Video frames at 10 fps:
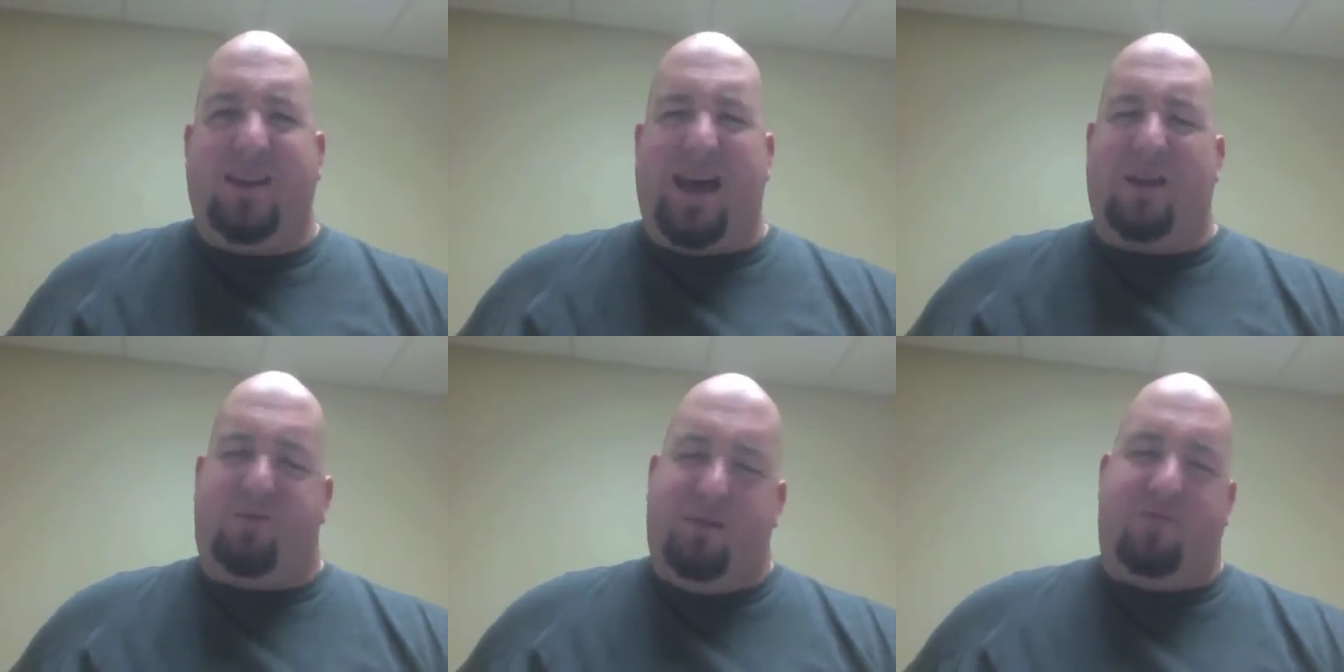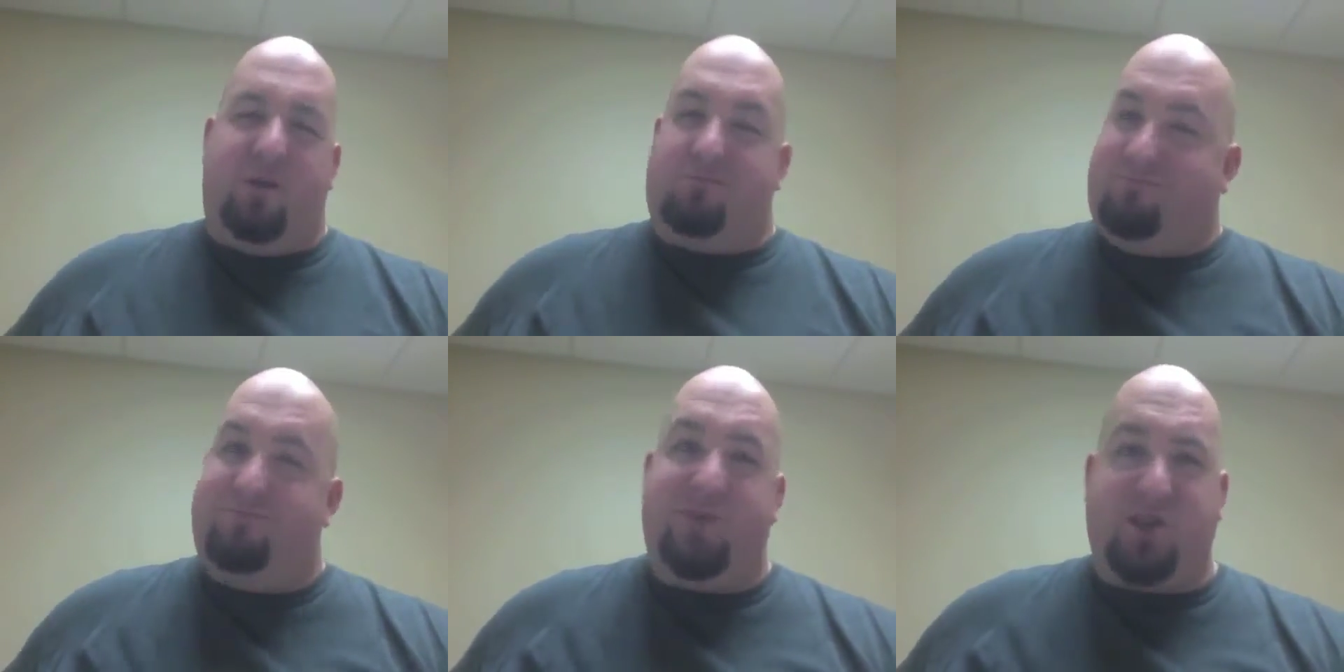not a flip phone.
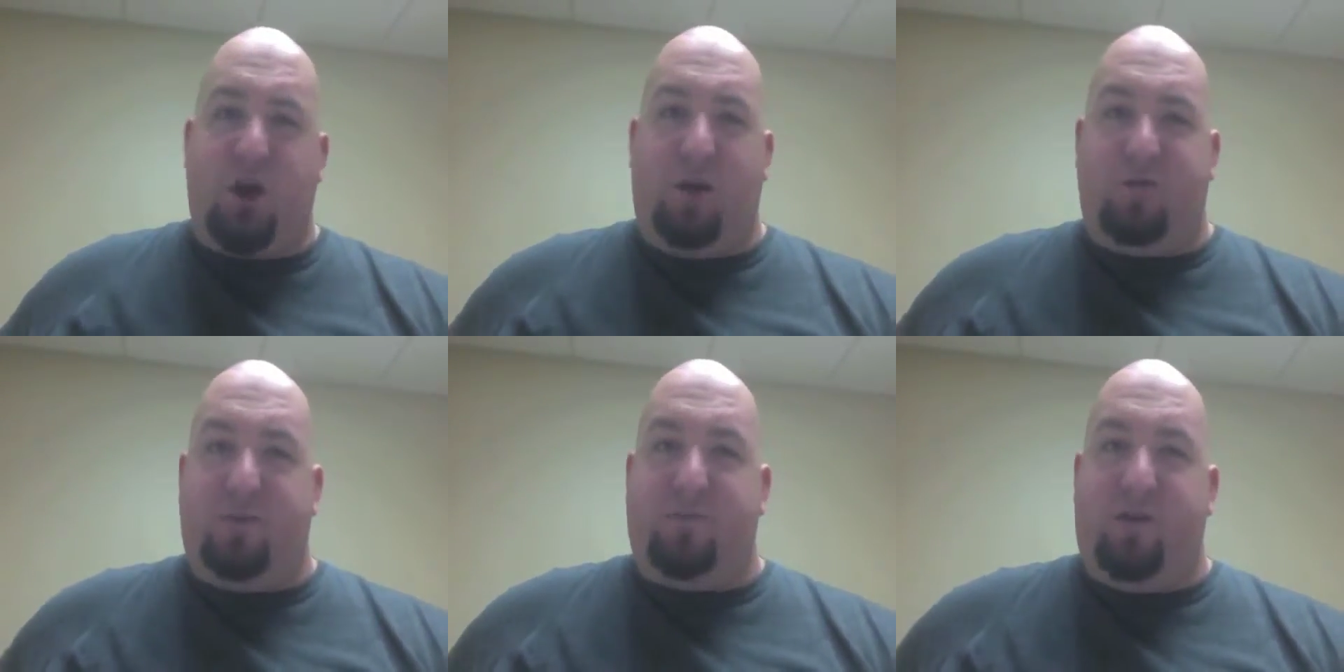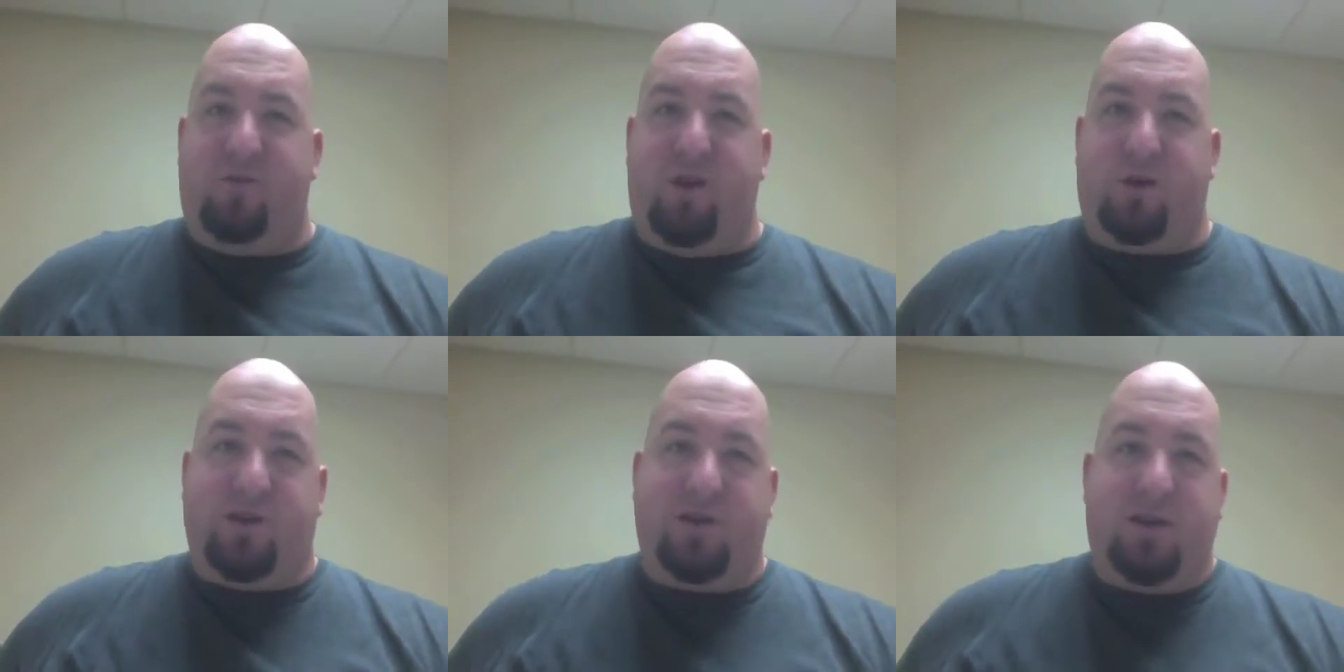Sorry, flip phone
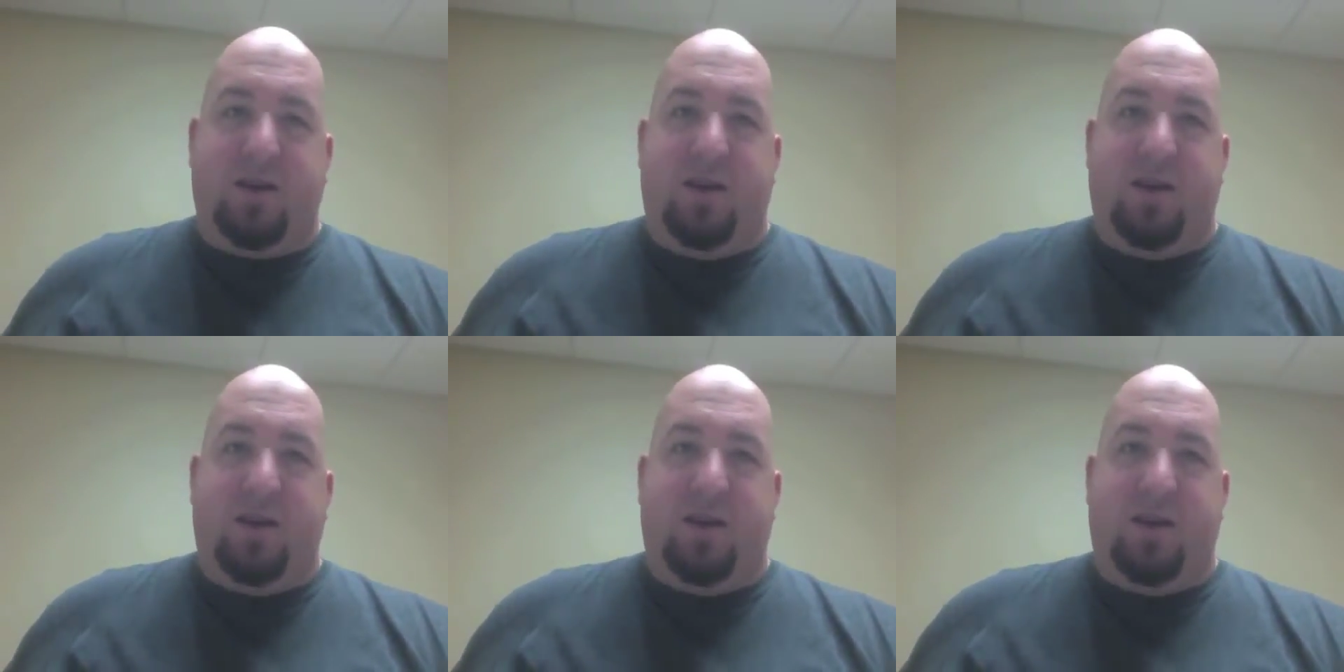folks.